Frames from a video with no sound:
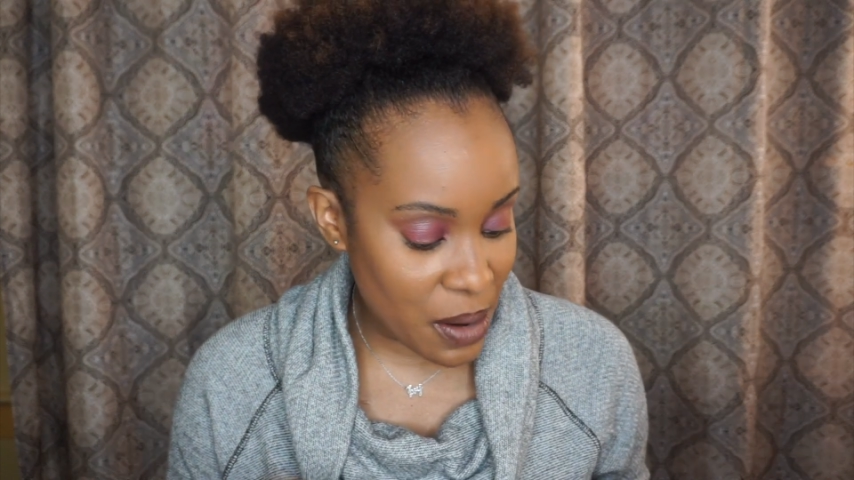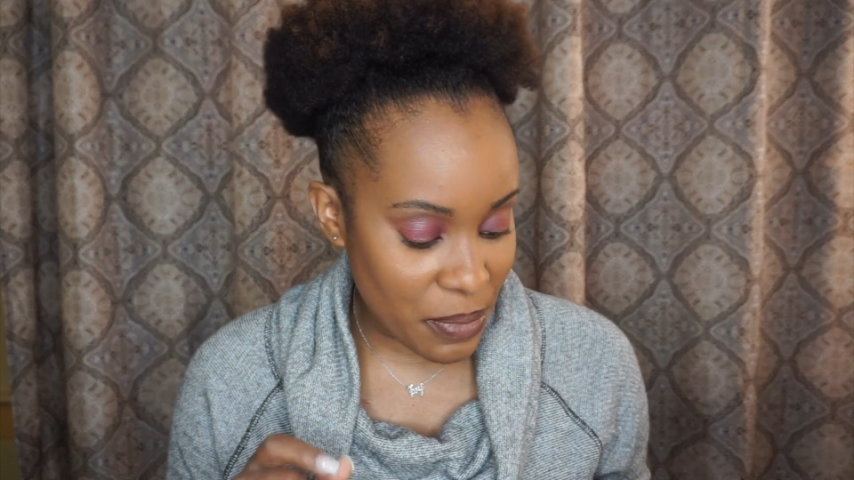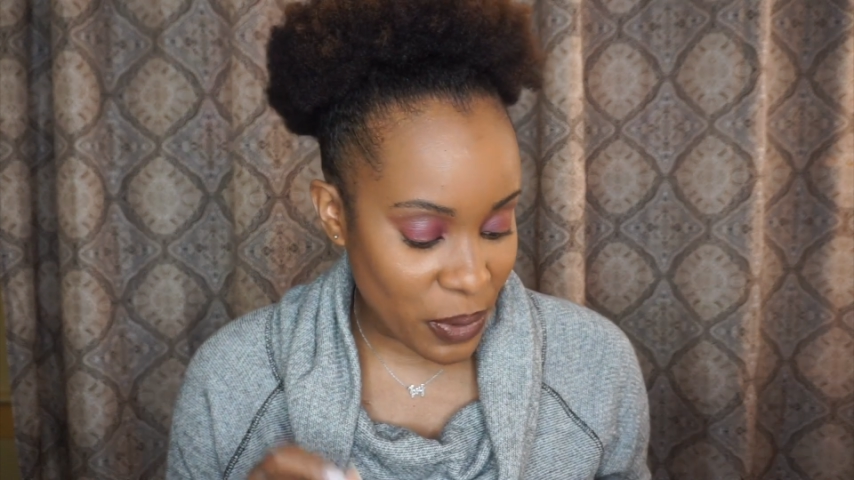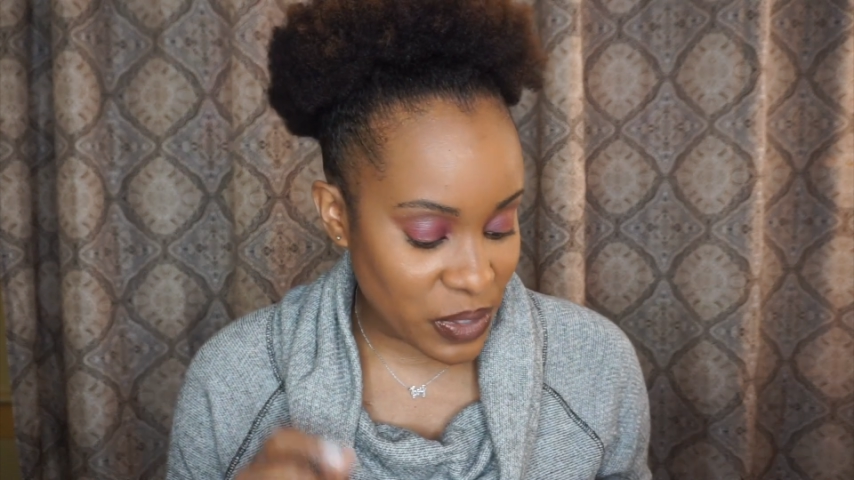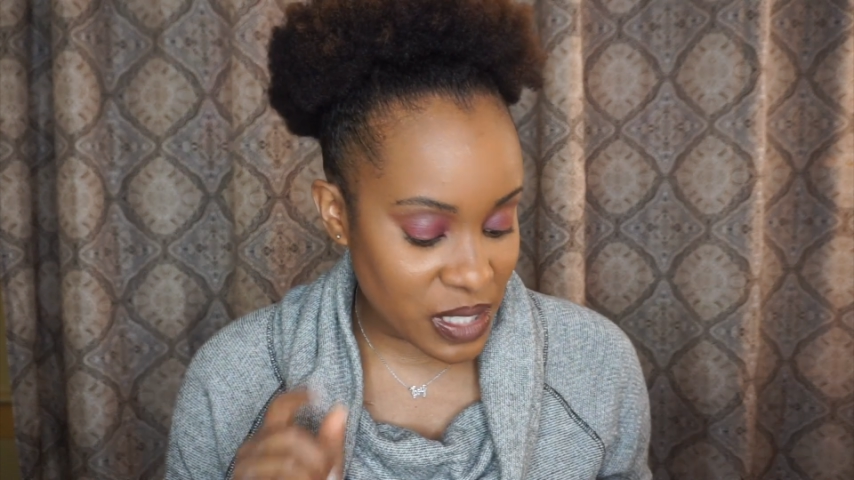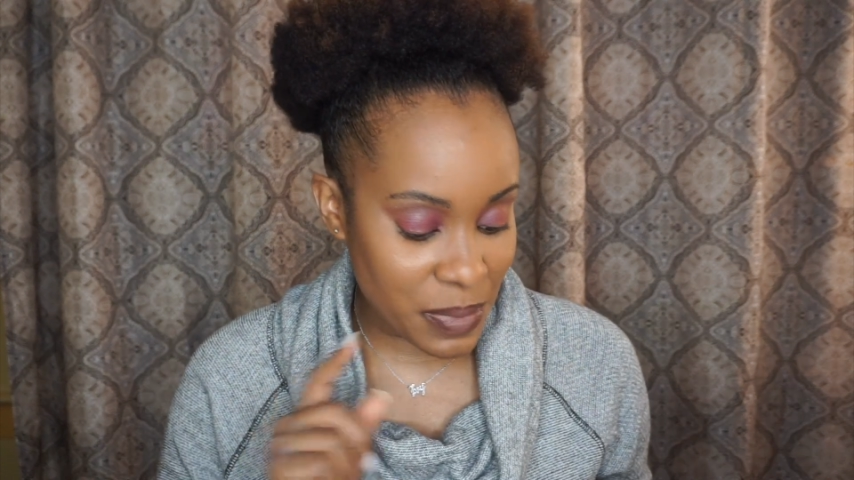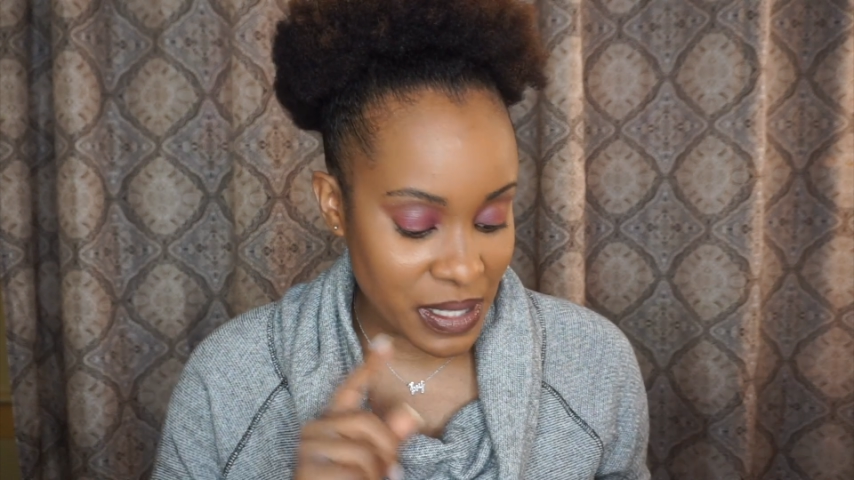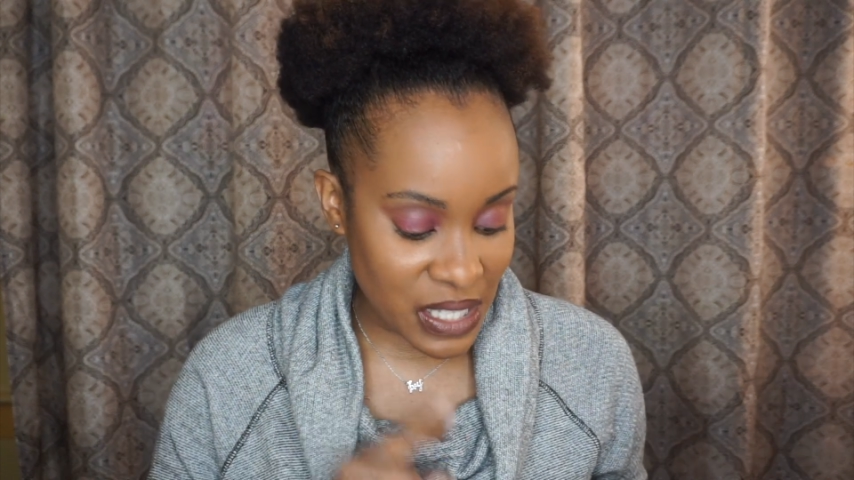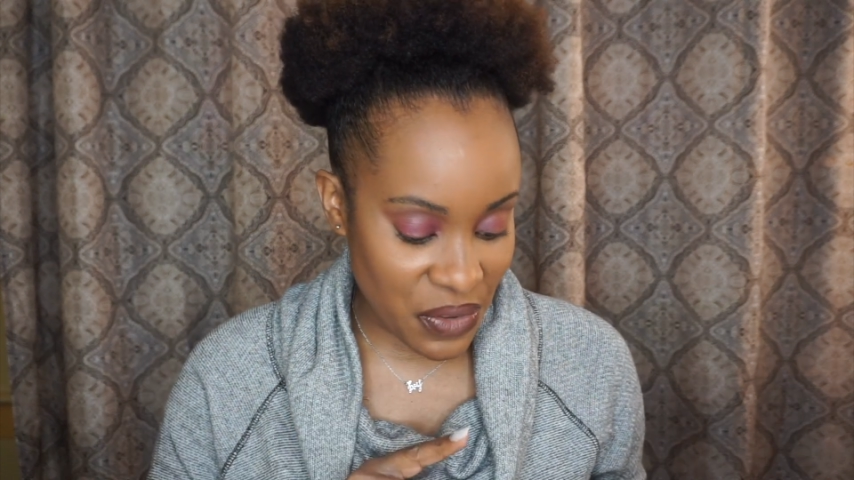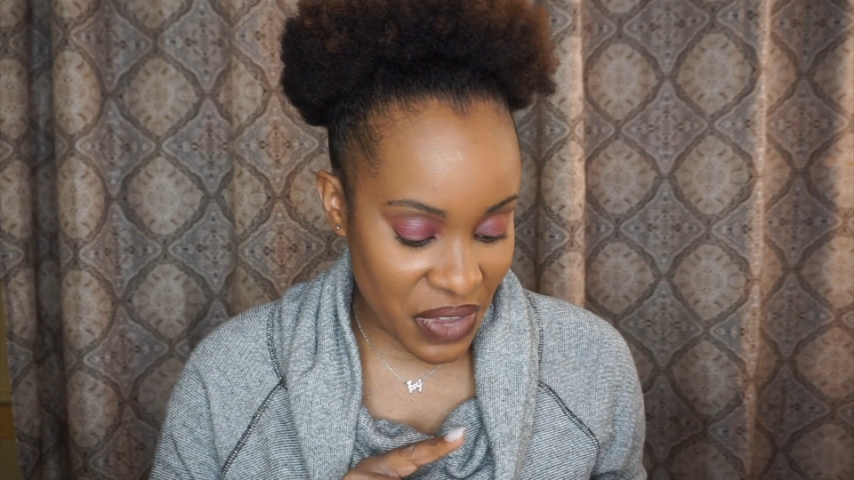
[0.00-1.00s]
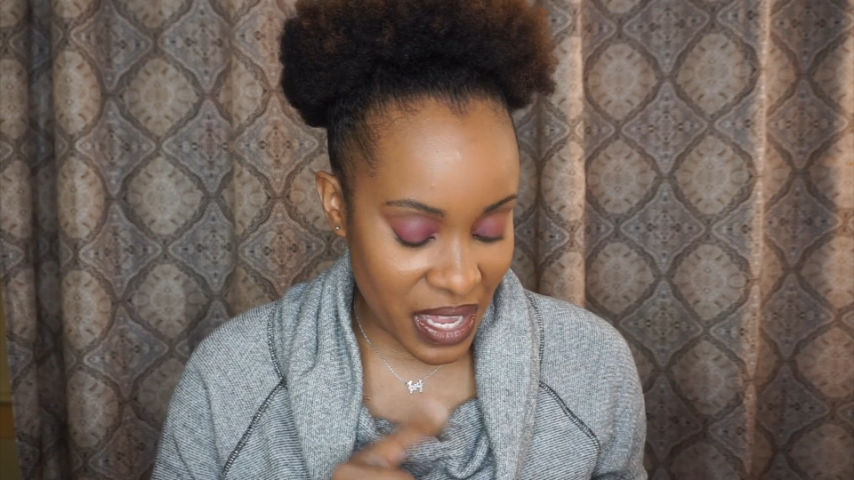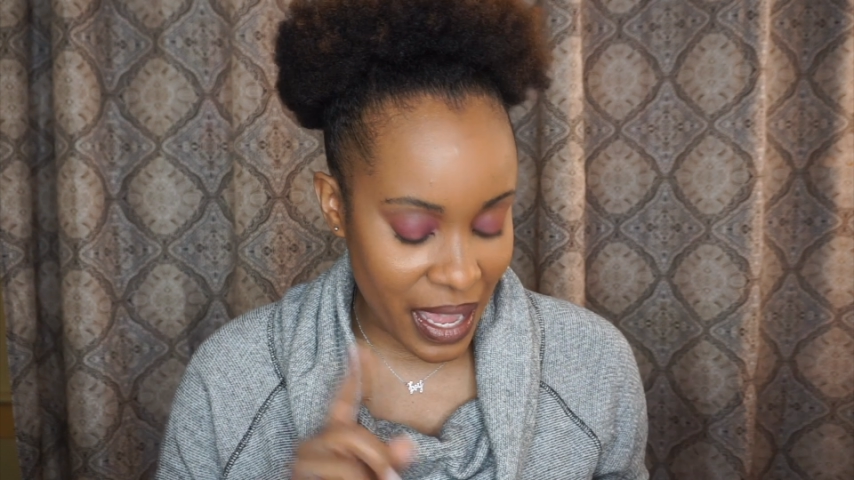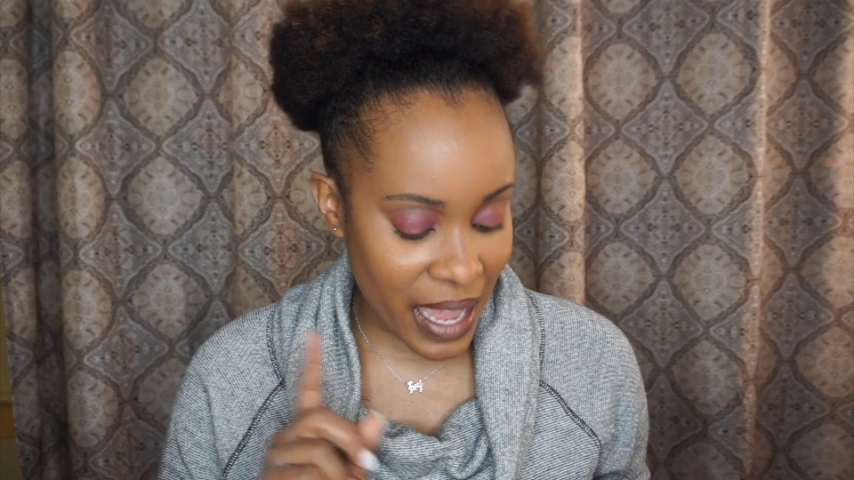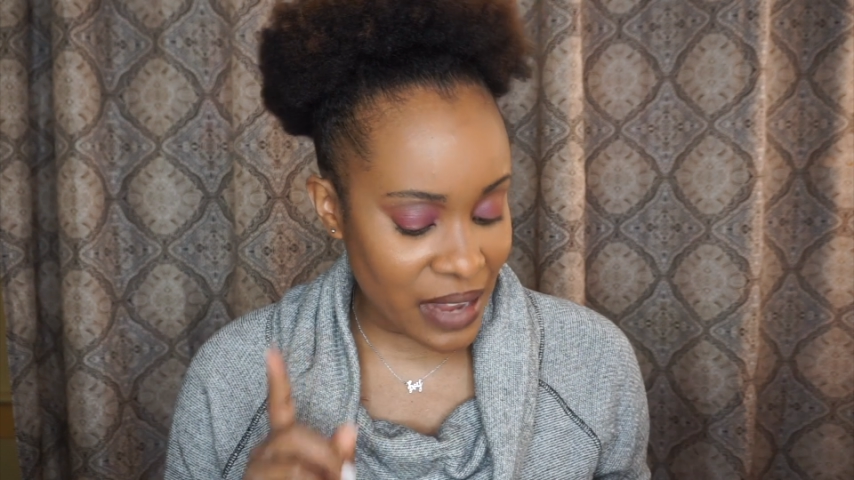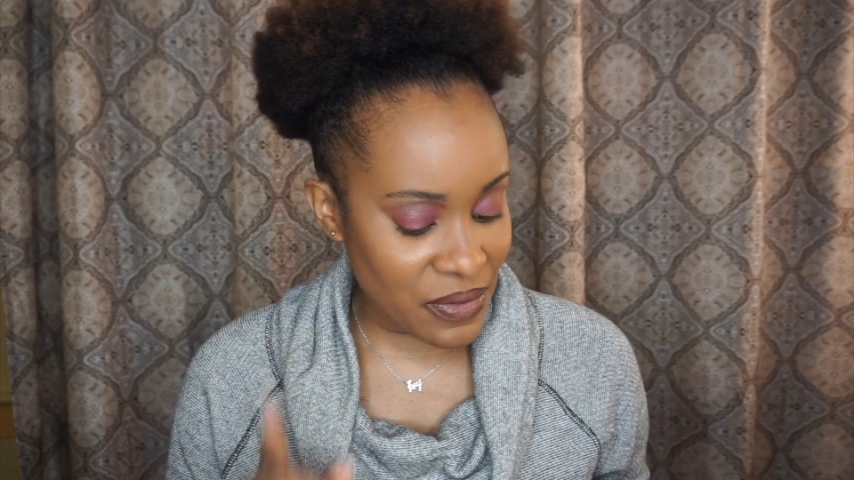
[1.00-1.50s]
both specific
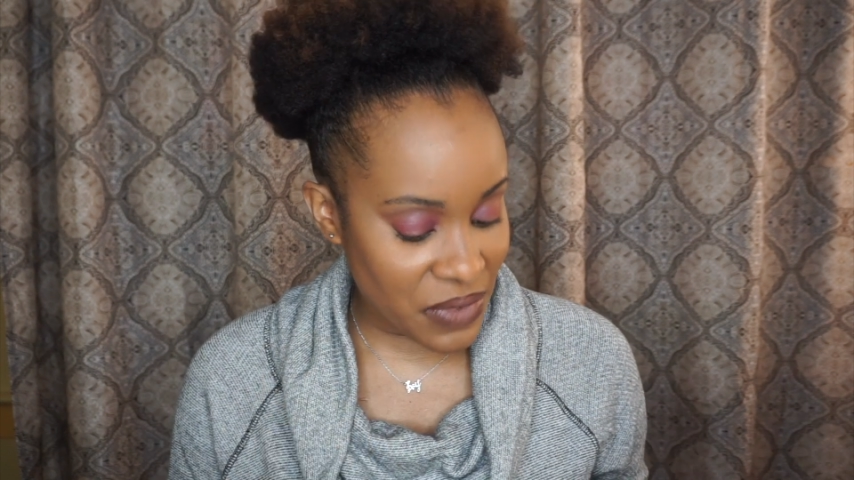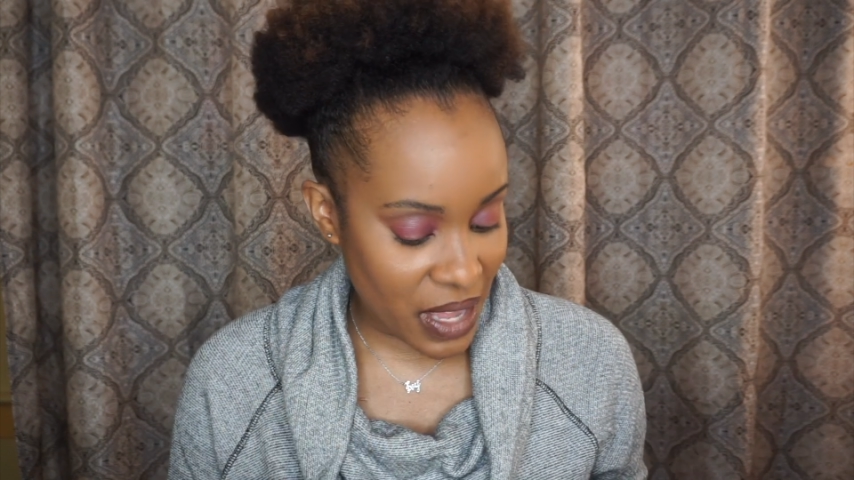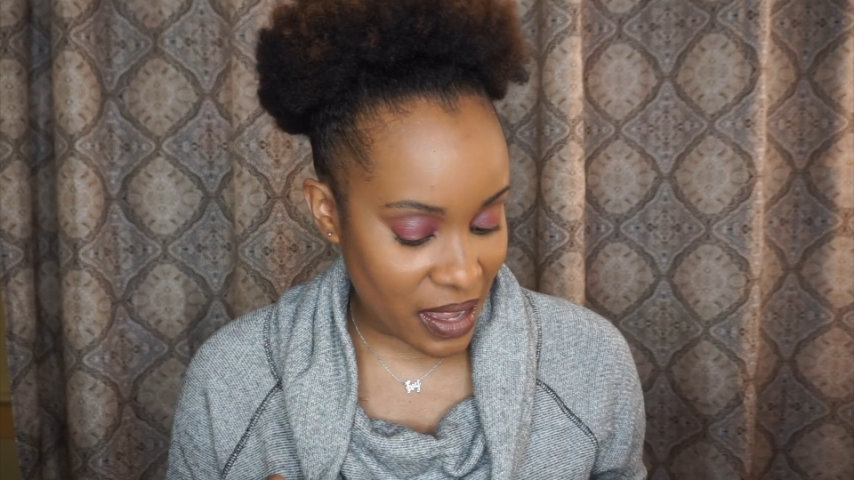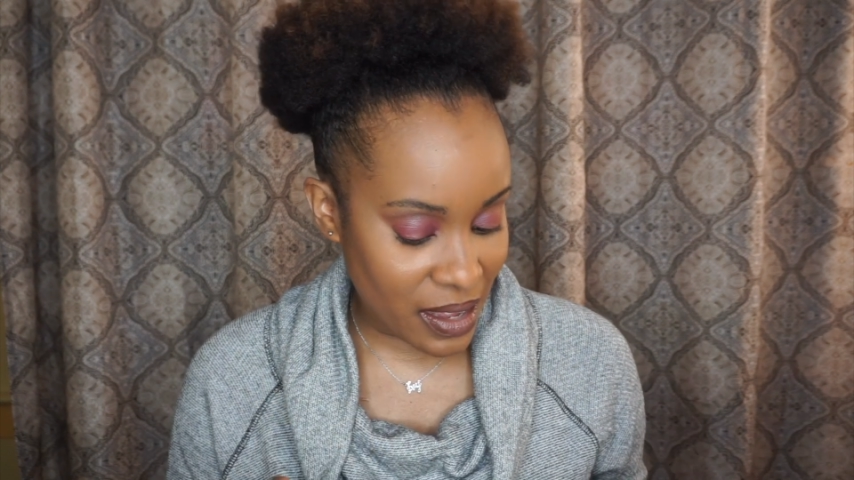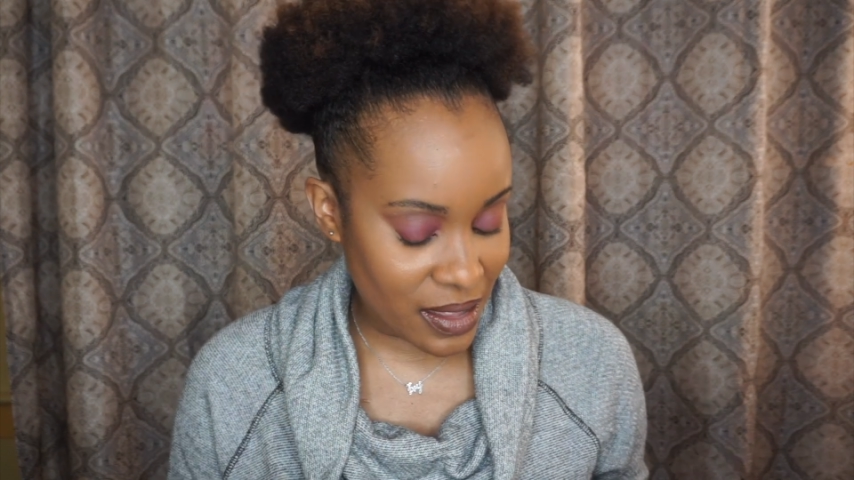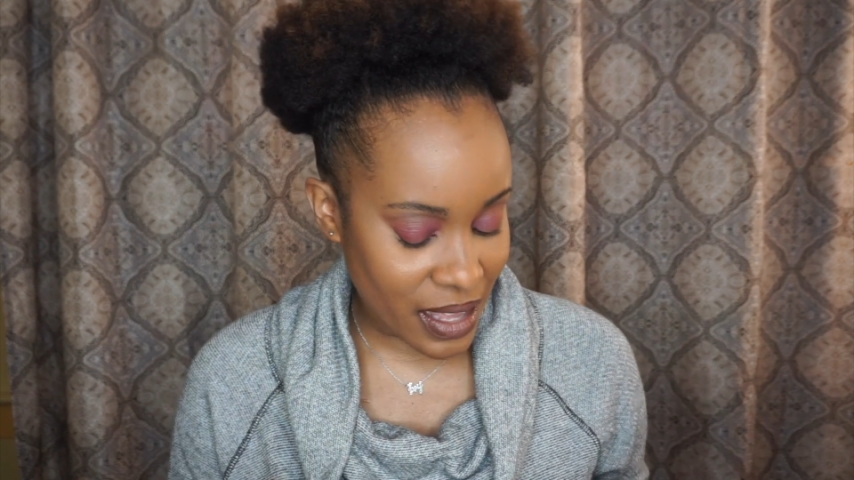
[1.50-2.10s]
and vague,